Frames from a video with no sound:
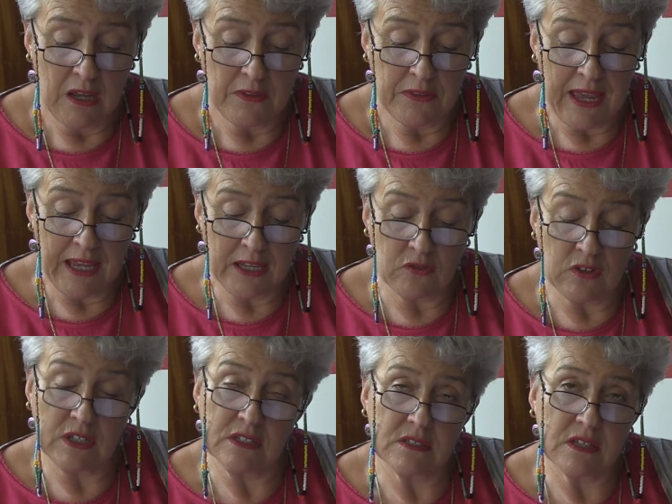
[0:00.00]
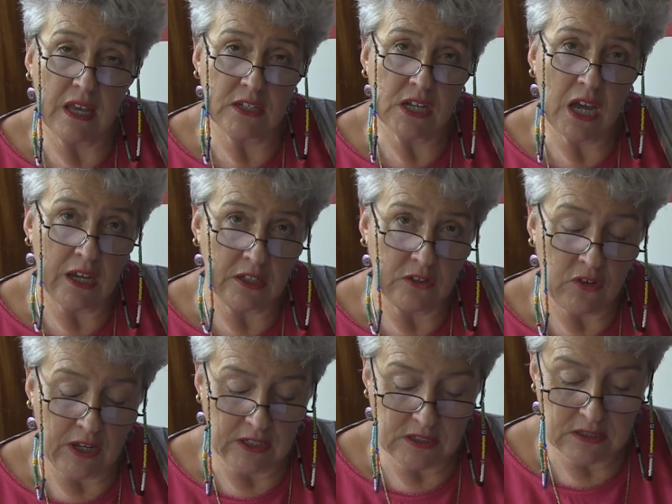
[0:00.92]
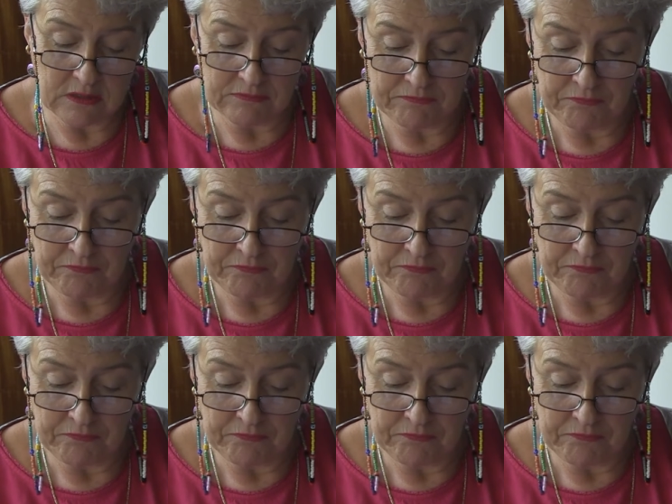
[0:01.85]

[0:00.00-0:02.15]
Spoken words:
the Henrys and Heinrichs,